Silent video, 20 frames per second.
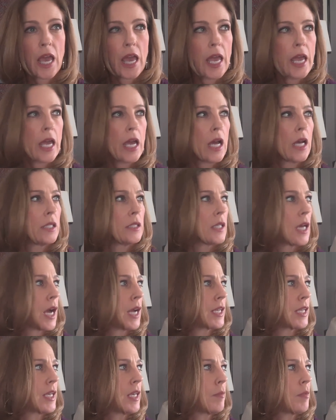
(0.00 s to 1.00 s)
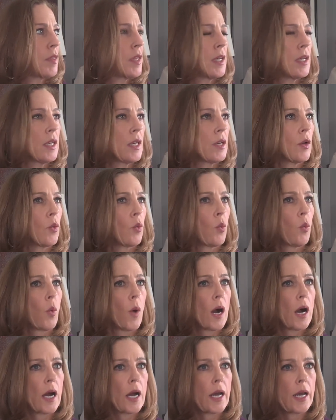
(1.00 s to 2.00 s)
And I keep thinking,
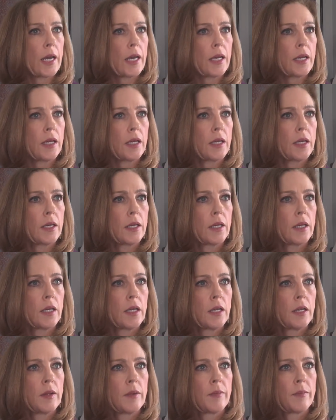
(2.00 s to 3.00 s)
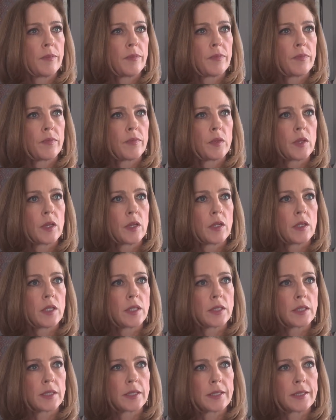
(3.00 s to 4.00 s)
why
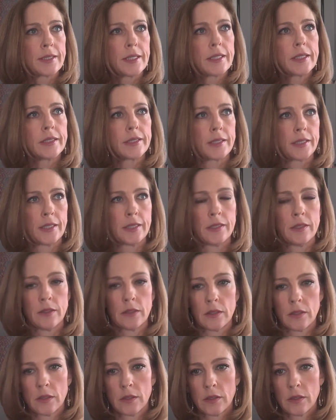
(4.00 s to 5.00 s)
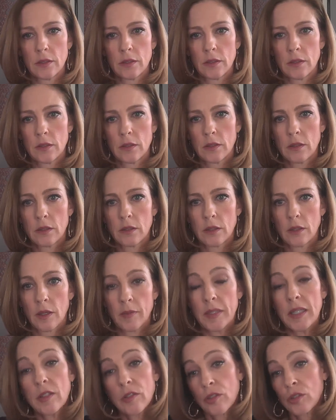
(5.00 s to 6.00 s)
does a citizen, I
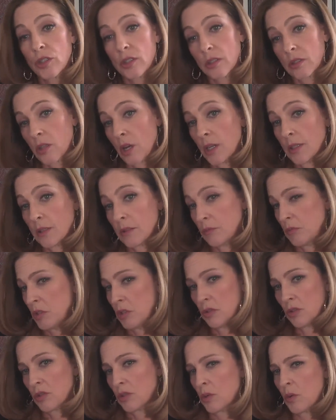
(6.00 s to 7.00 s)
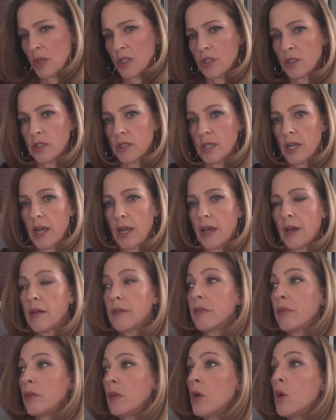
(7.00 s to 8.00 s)
mean, these are just thoughts, these are just questions that I
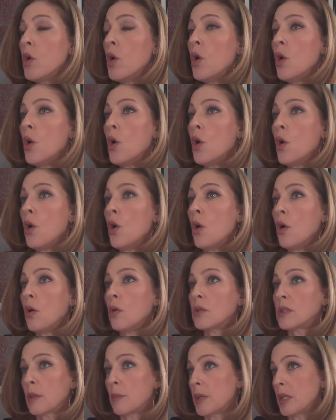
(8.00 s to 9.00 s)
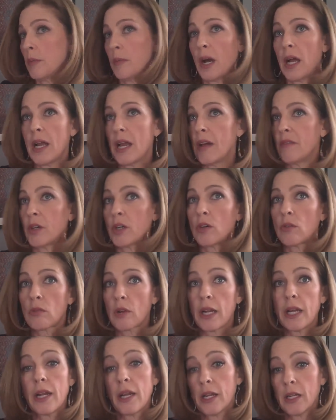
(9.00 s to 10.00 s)
have. Somebody might have a
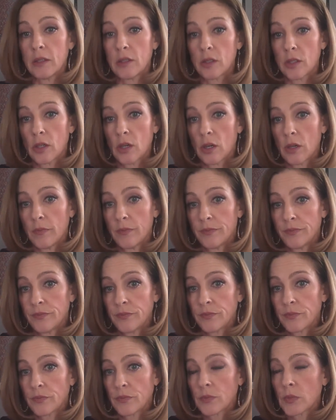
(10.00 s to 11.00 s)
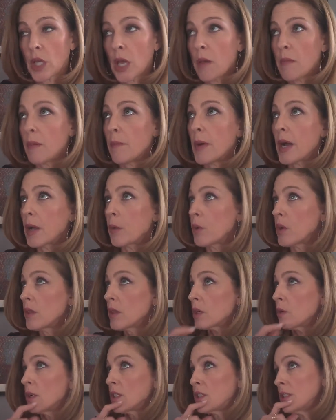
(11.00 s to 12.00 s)
great answer. But one of
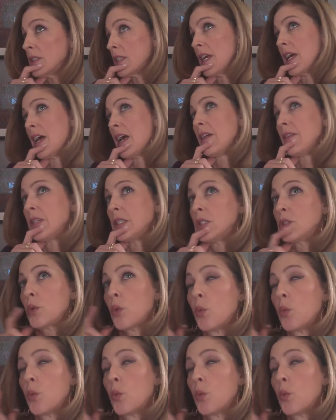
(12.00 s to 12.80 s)
the questions I have is,